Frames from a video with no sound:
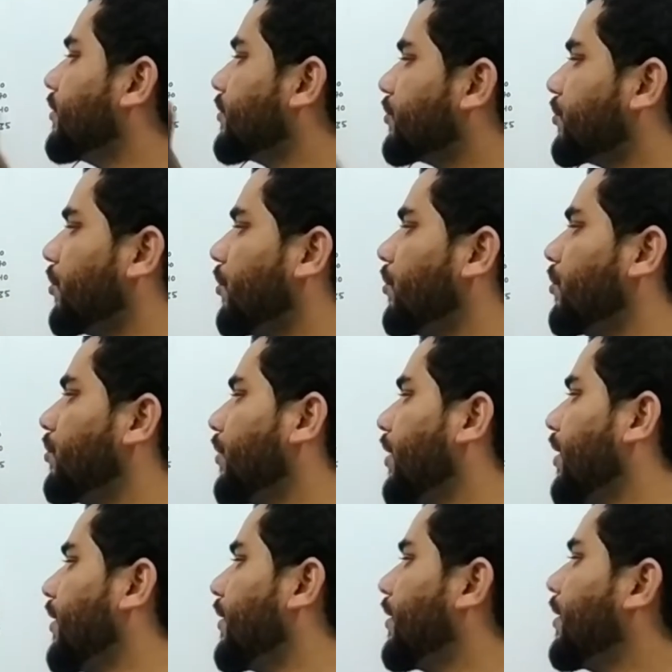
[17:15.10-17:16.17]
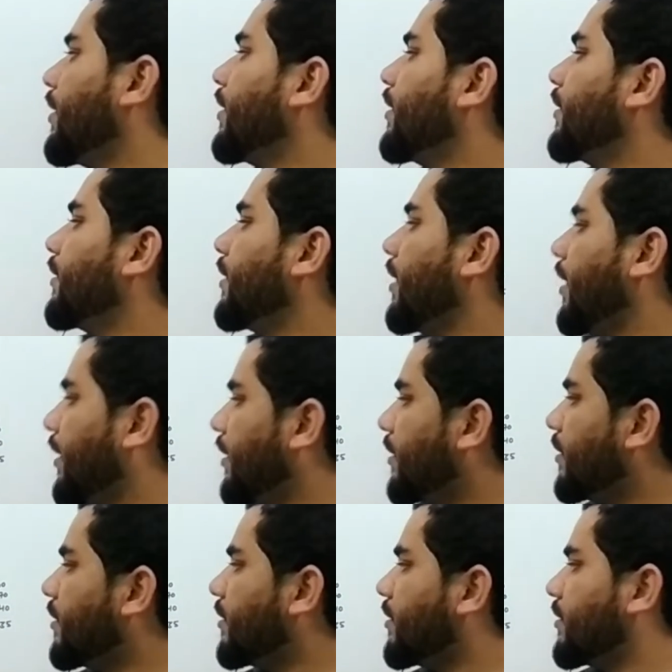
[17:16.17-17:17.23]
zone. Okay,
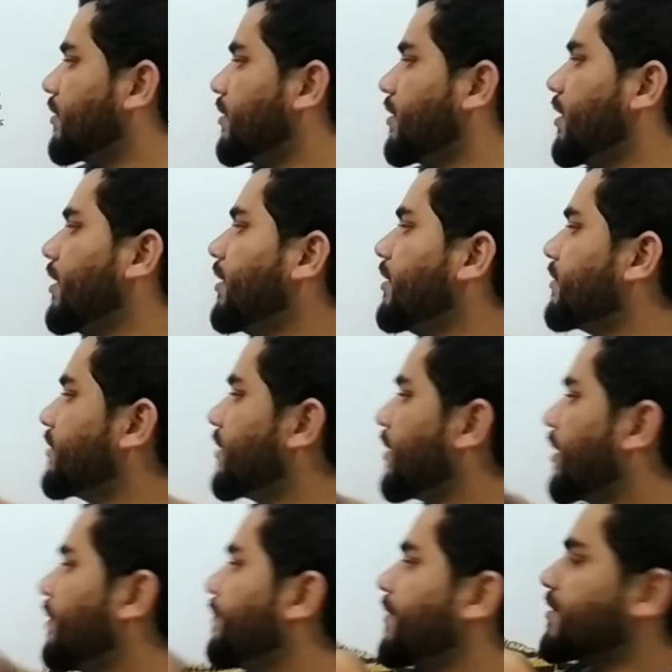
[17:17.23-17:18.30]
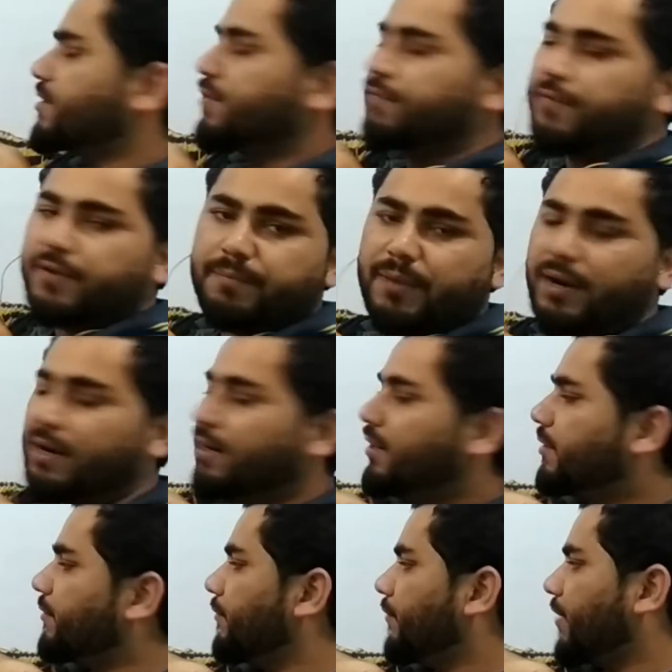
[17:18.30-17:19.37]
here at Circum-Pacific
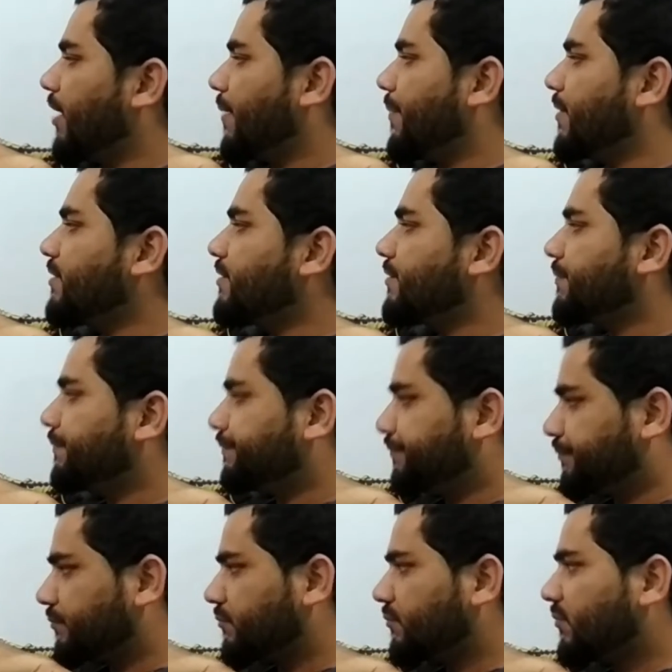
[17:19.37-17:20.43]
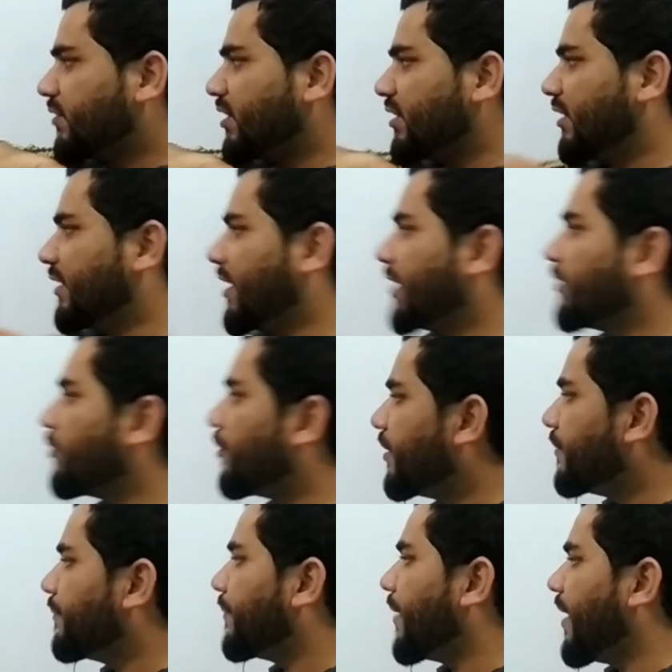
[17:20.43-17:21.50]
Belt, what happens? The
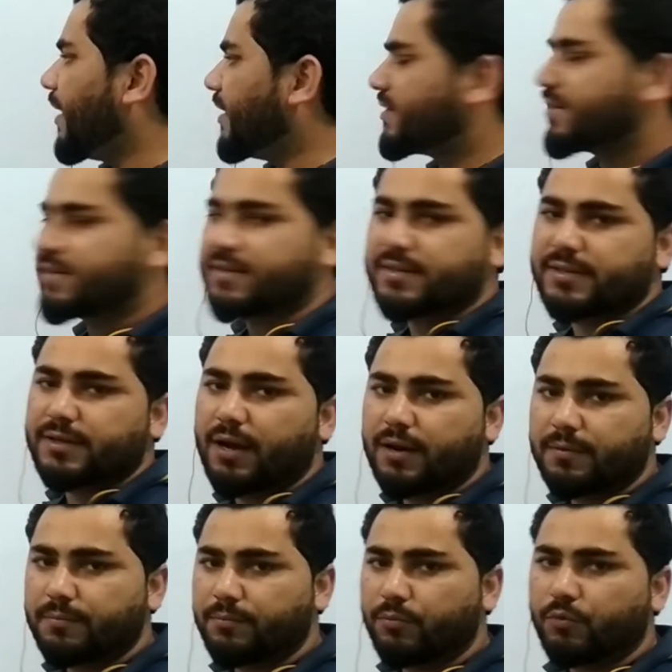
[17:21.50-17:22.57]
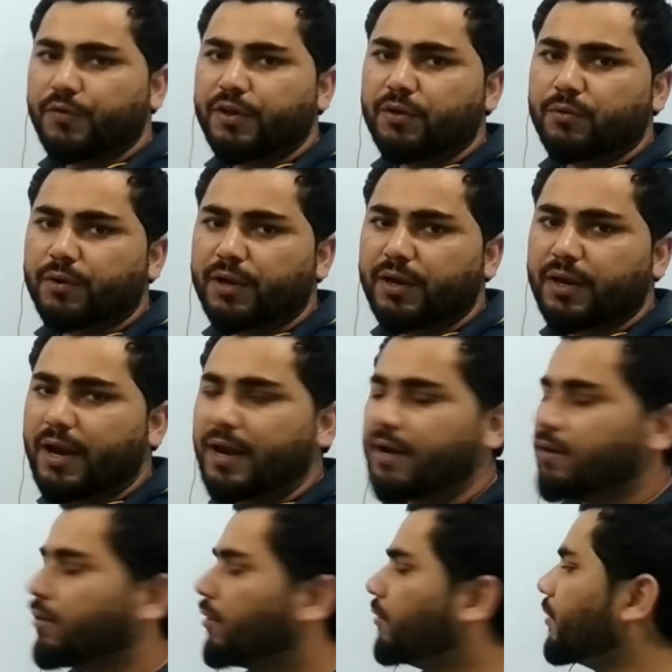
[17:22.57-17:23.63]
tectonic plates are moving. Okay,
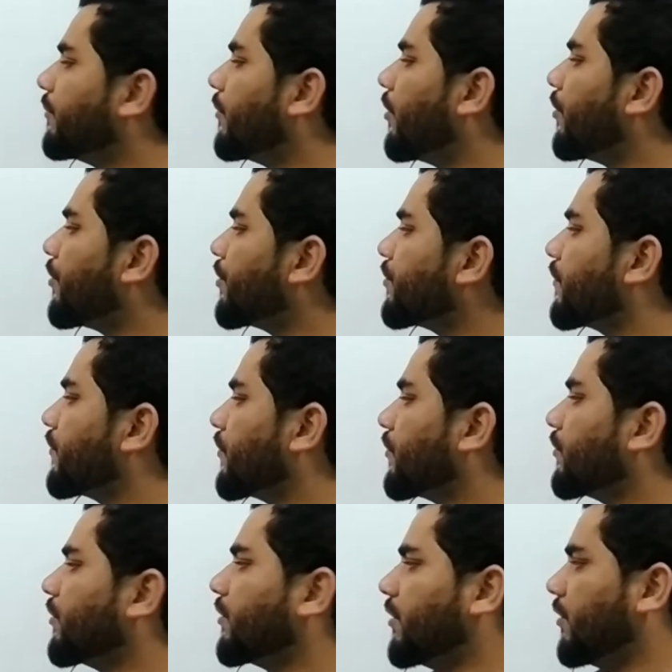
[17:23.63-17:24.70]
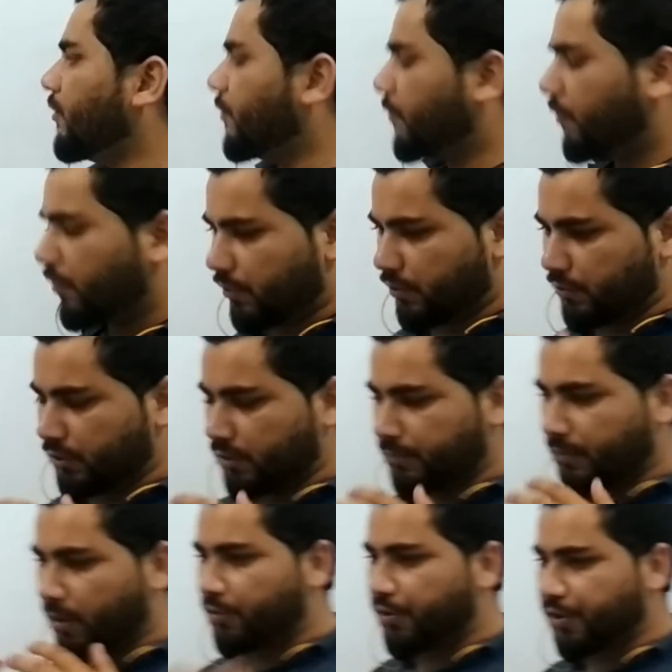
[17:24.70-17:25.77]
and on the boundaries of on the
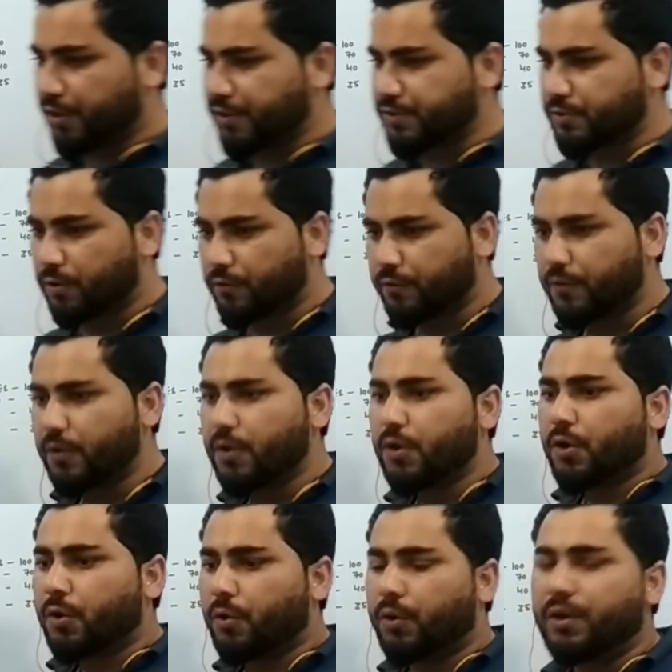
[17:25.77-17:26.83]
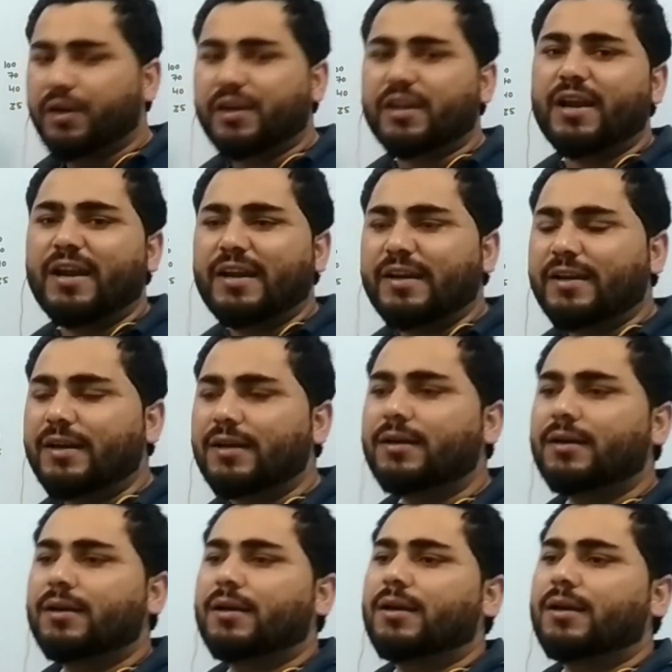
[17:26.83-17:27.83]
boundaries of continental